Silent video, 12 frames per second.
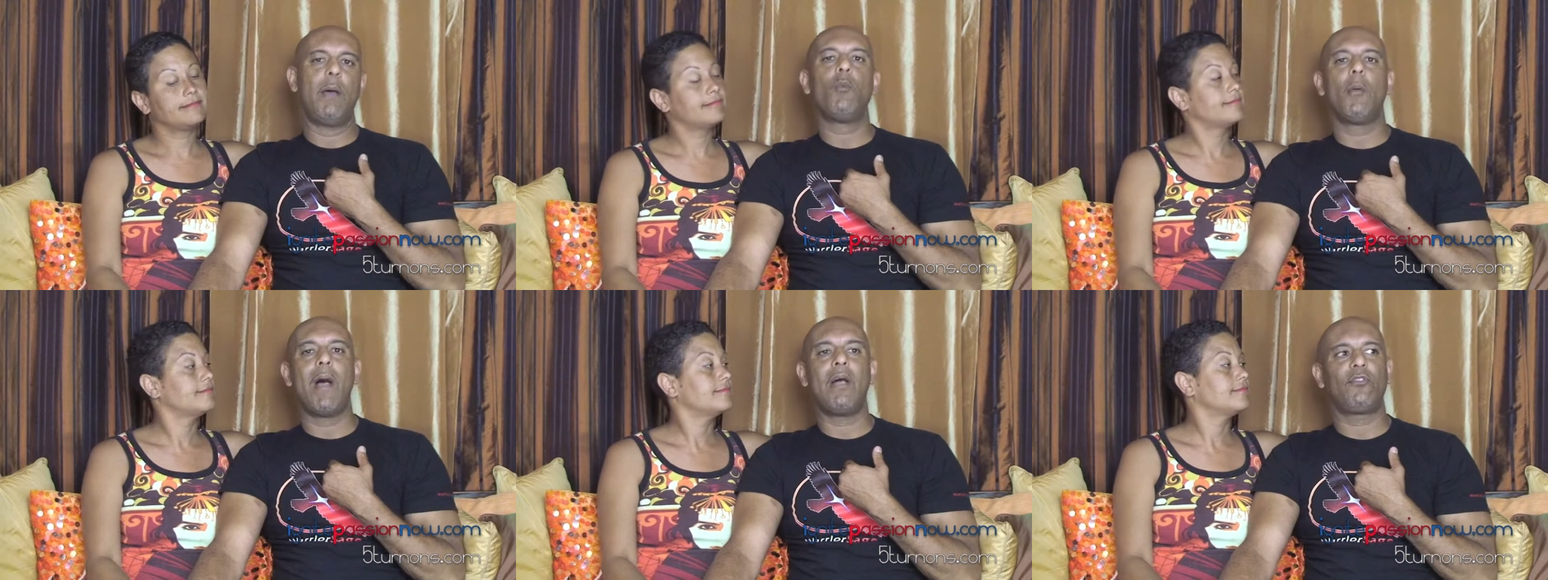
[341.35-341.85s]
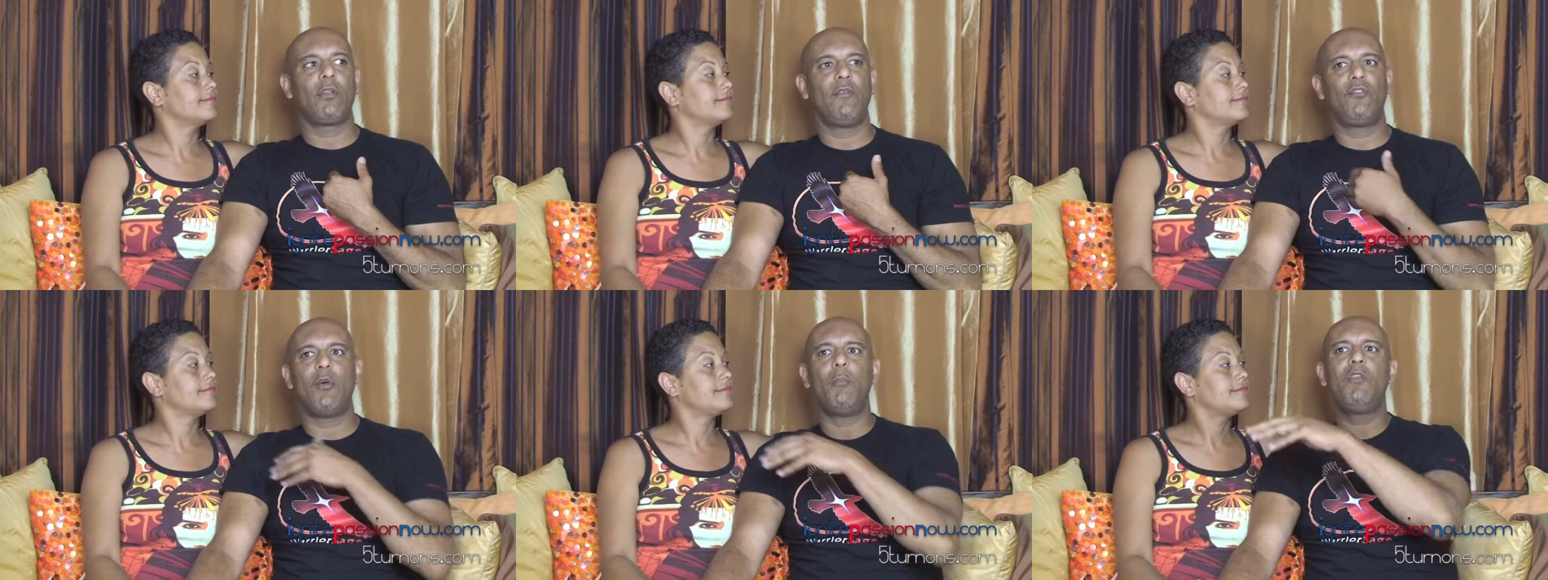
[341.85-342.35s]
Speaker 1: I'm more masculine,
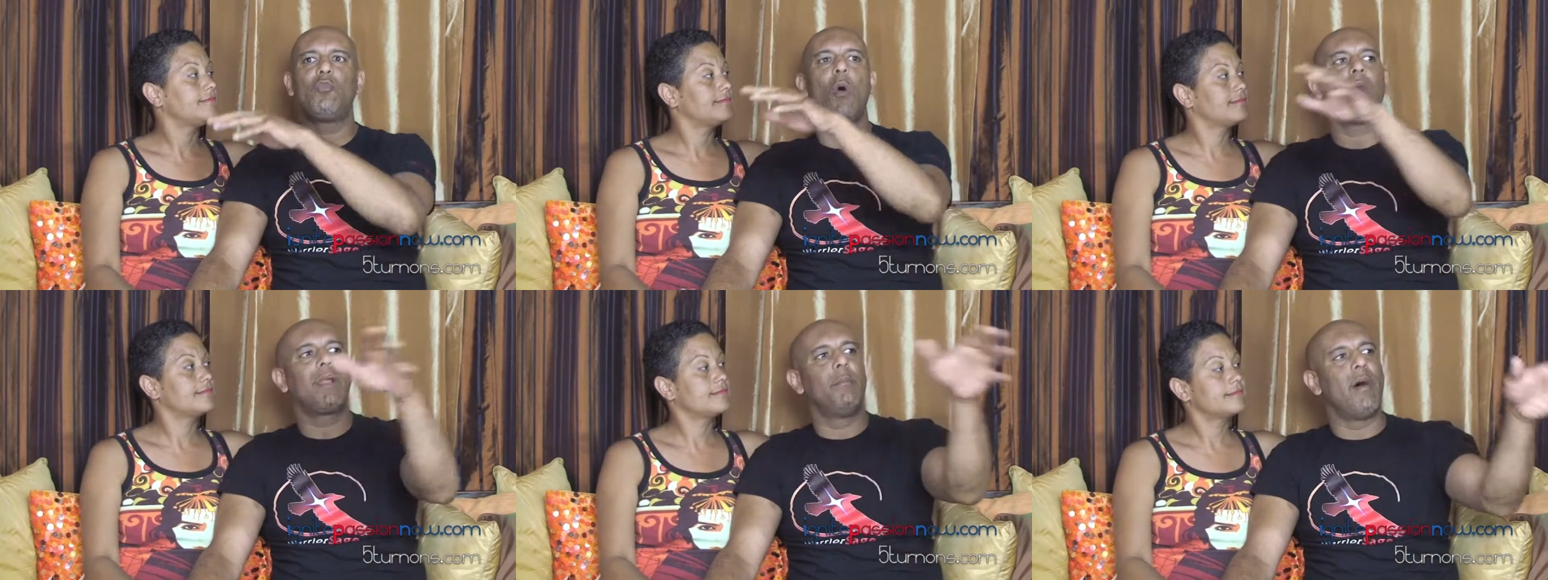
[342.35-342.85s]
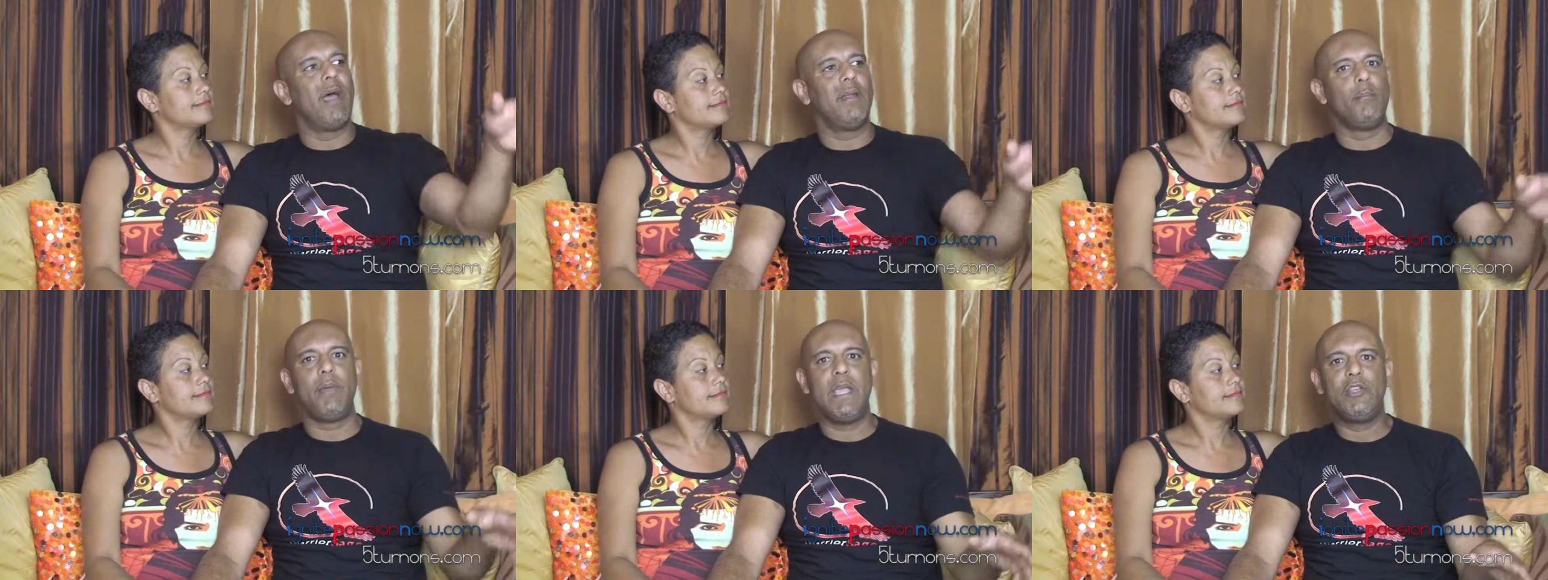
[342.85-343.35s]
if someone is walking by at
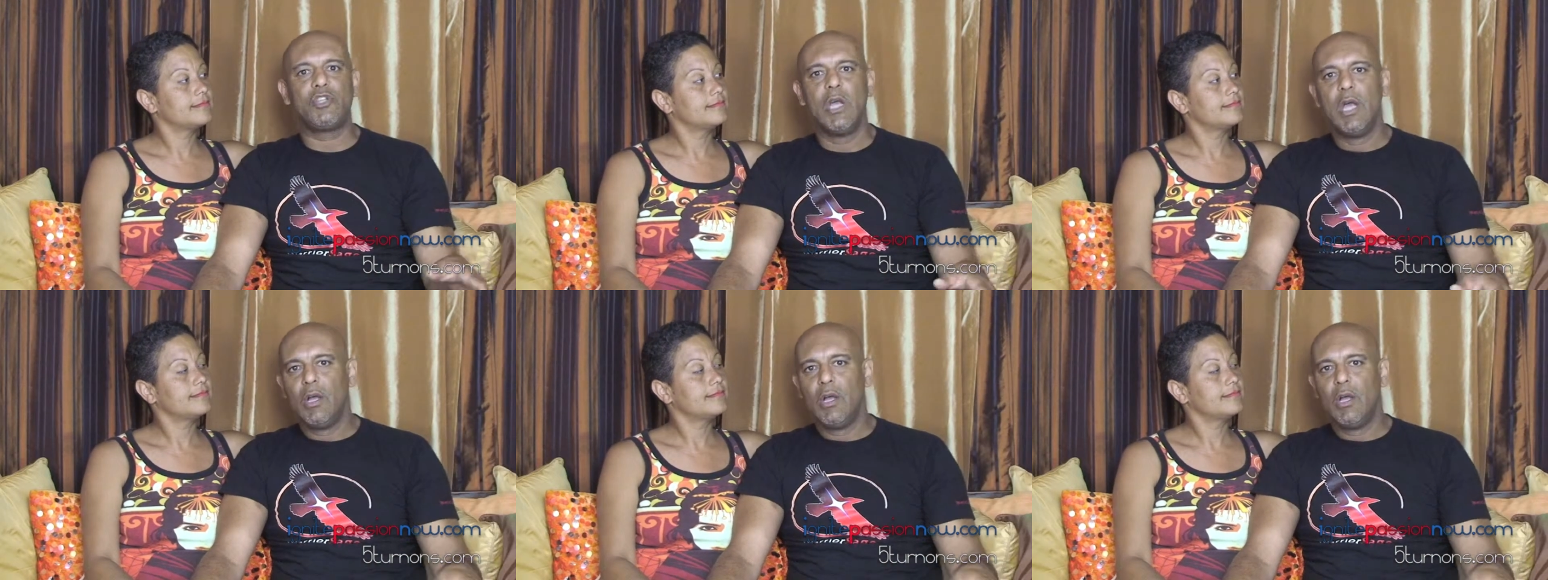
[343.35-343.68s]
a beach